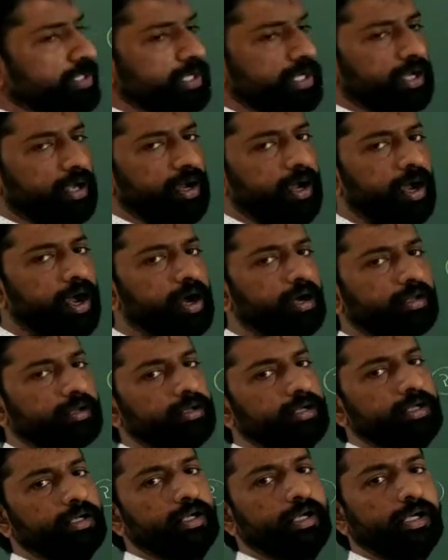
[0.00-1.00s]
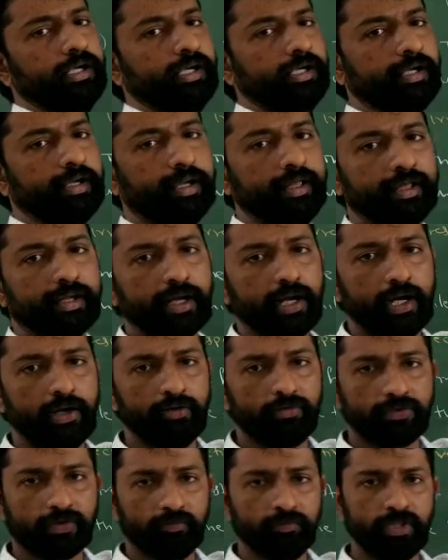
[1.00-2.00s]
or
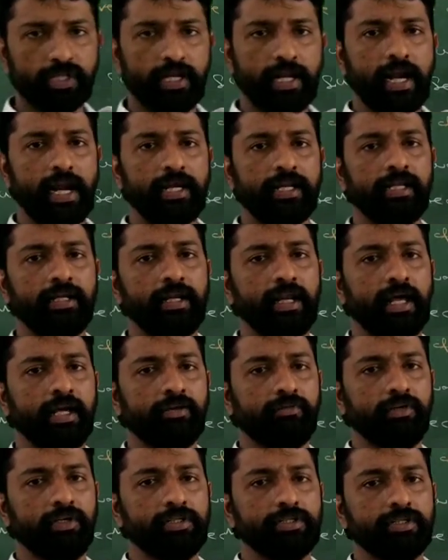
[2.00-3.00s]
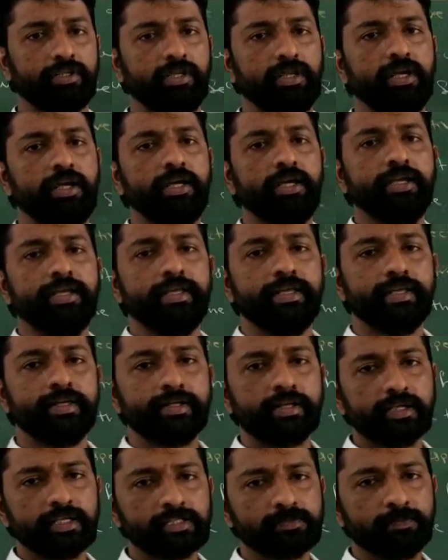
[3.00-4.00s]
derived from the Latin language
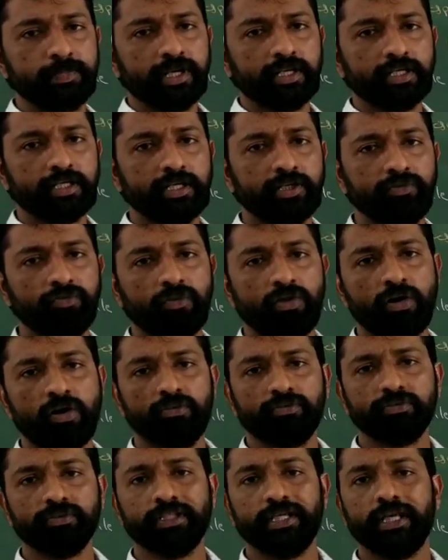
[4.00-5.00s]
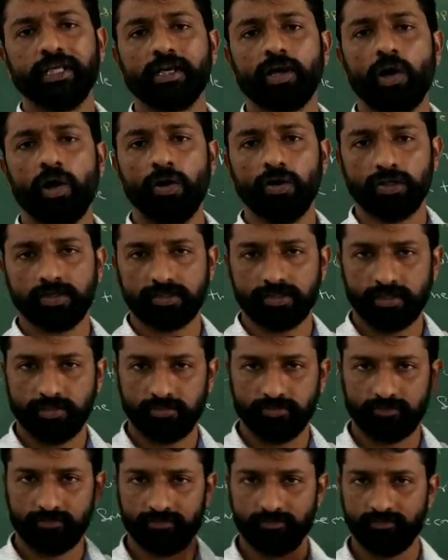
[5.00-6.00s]
irrespective of their
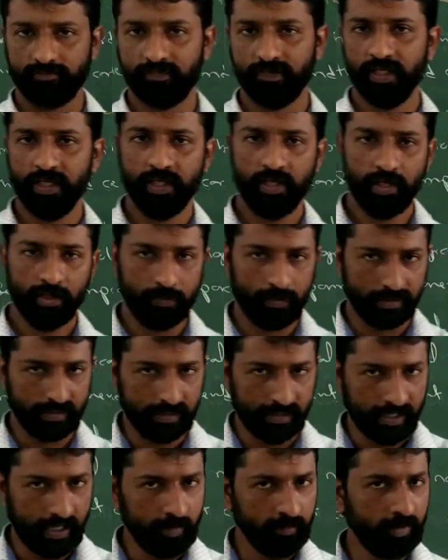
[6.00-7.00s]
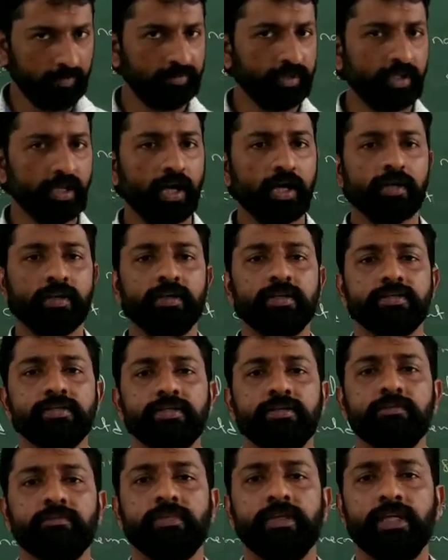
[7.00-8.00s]
origin. When the name of that
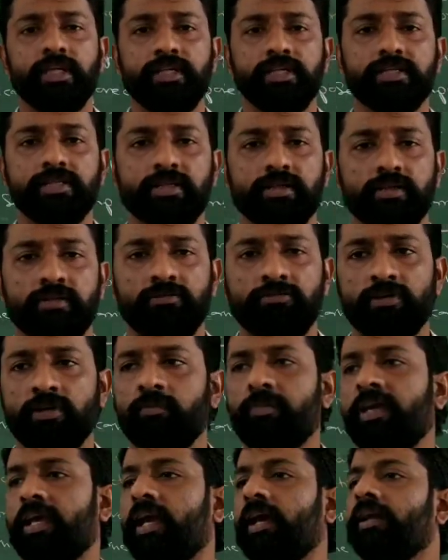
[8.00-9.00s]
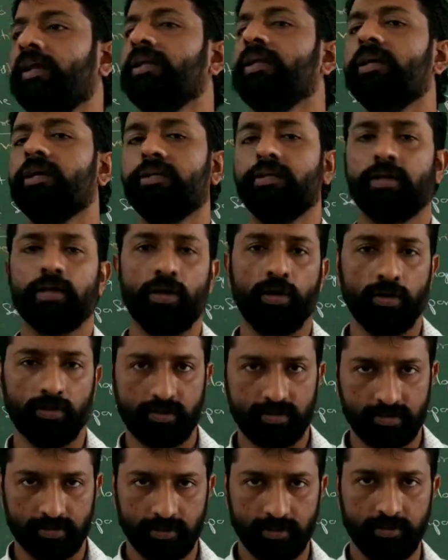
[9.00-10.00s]
organism is from any other
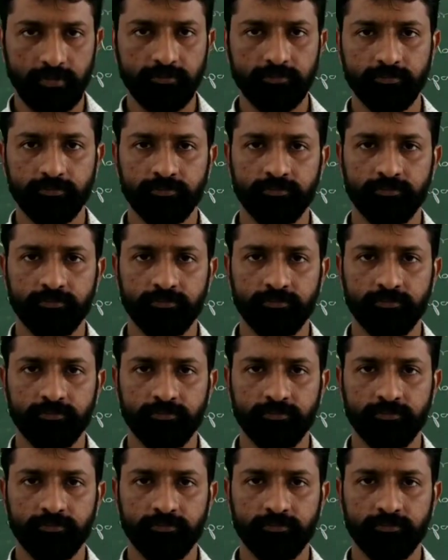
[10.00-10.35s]
origin,